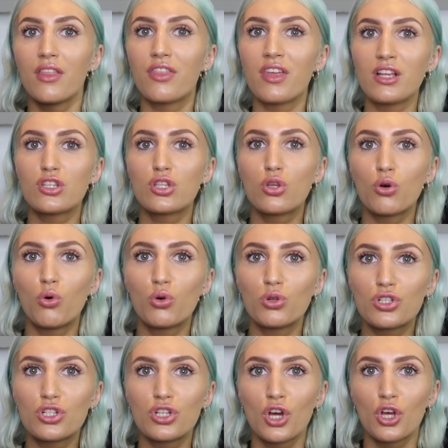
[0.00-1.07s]
these
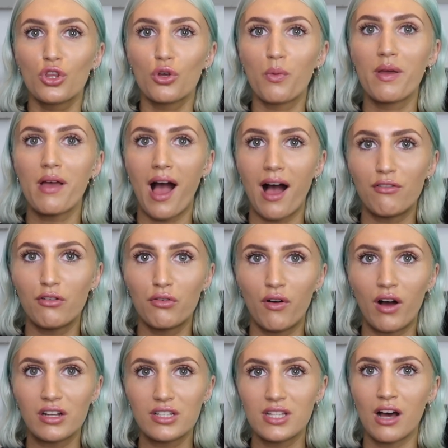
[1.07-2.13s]
thoughts that we have of
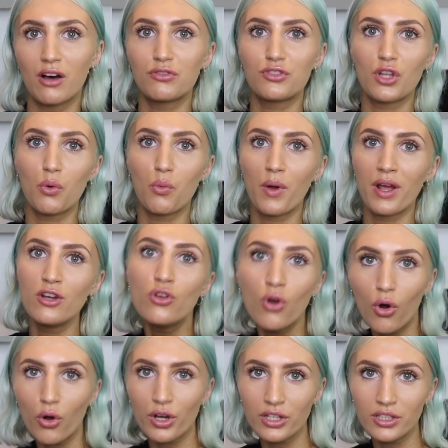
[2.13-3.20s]
ourselves, that we're
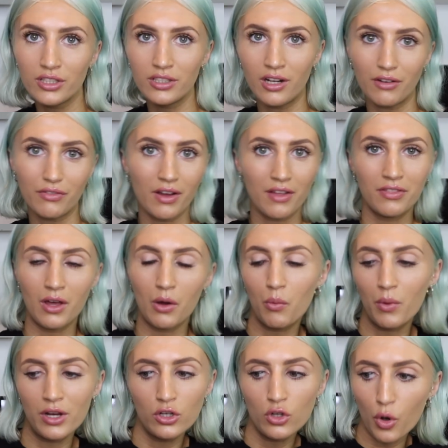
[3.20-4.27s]
not good enough and that
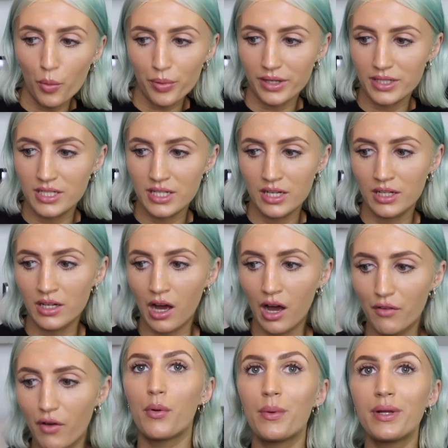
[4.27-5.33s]
we're not pretty
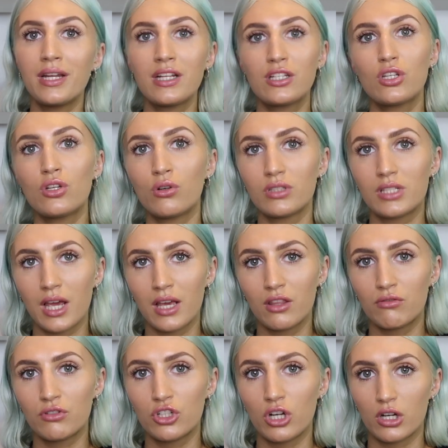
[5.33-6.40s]
enough. But we need to not take
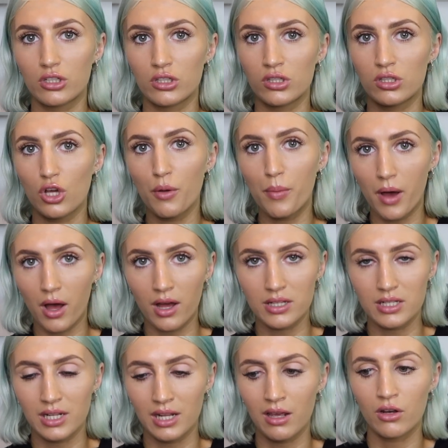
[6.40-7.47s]
the rejection so
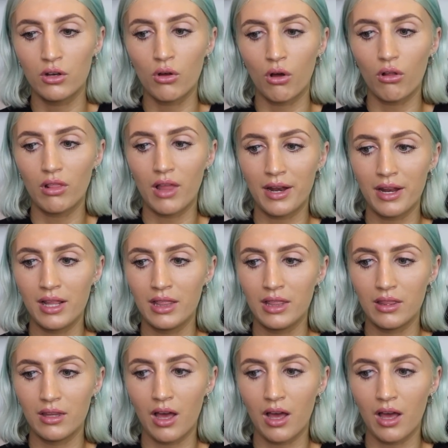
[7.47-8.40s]
personally and not let it